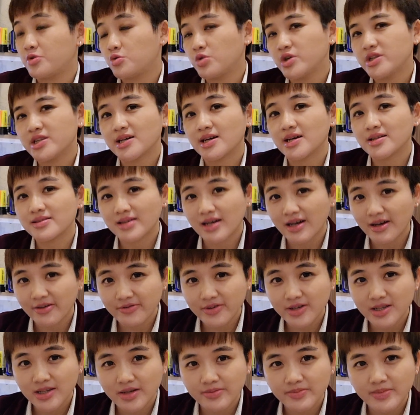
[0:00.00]
If you want a
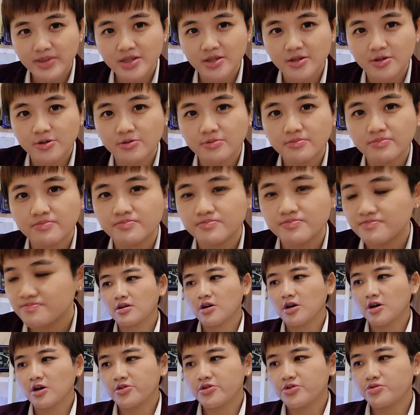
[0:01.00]
hardcover, let me know.
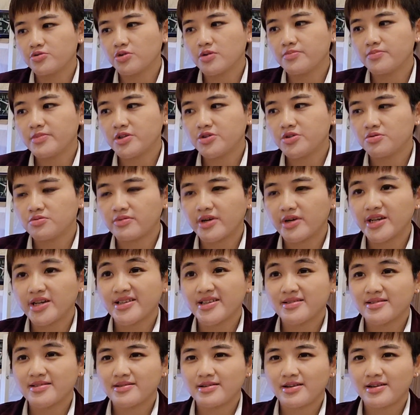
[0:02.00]
Or you want me to
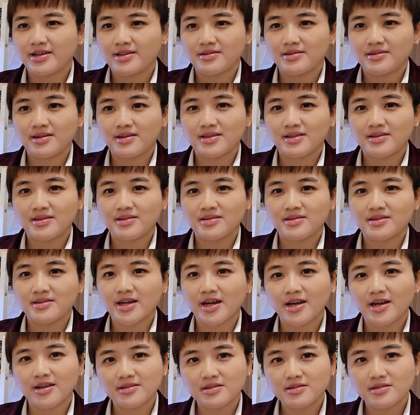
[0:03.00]
write an
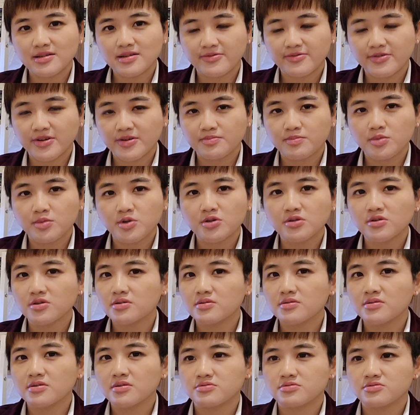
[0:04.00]
entirely different book,
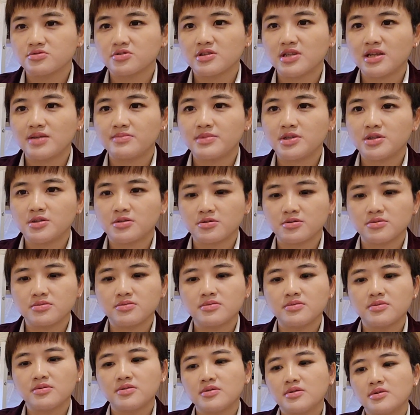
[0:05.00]
also let me
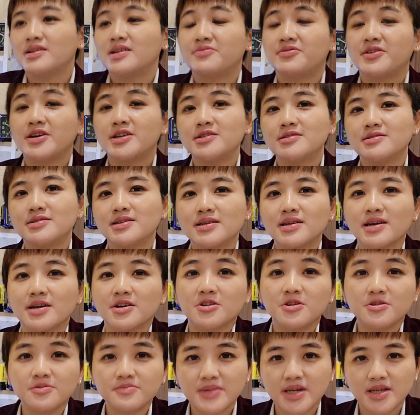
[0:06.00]
know. If anything, I
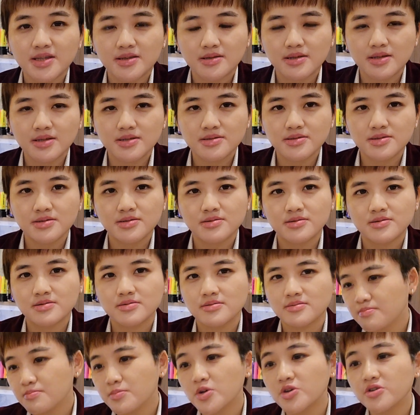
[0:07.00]
hope that
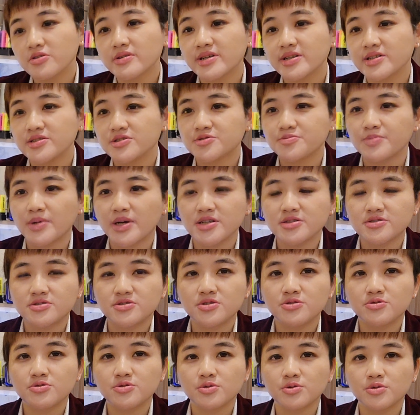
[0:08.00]
this book
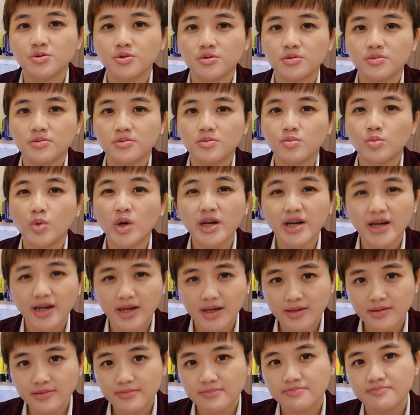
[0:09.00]
inspires you to work
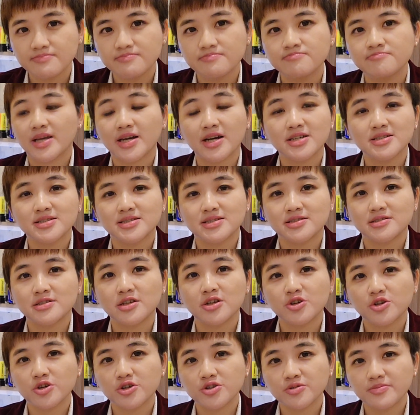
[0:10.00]
hard, because it's
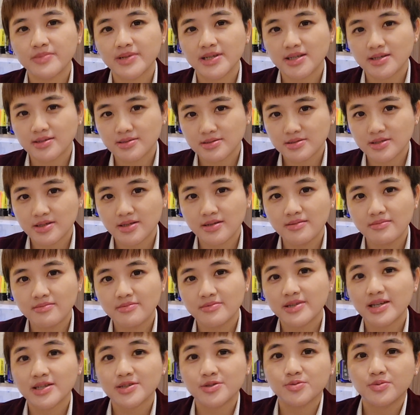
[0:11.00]
not going to be easy.
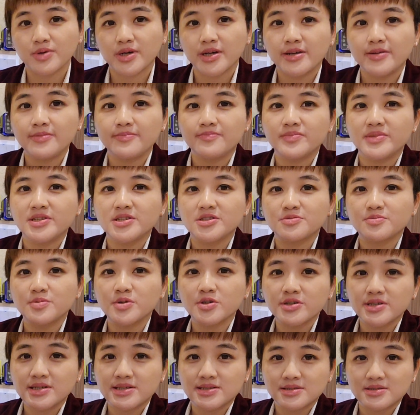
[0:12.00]
That's why this
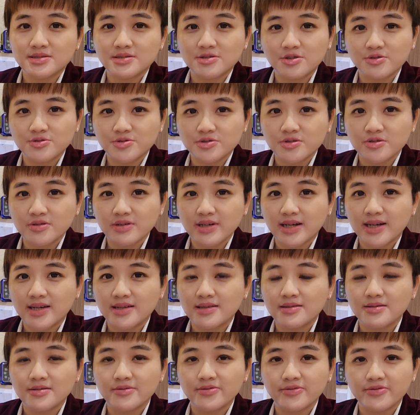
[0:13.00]
book is also
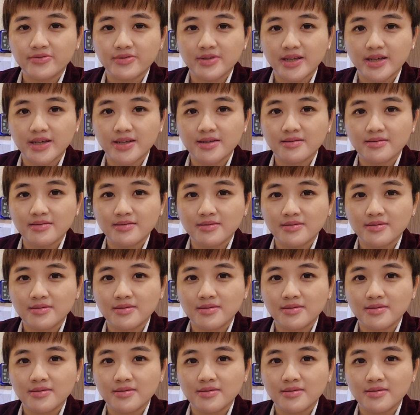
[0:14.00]
kind of like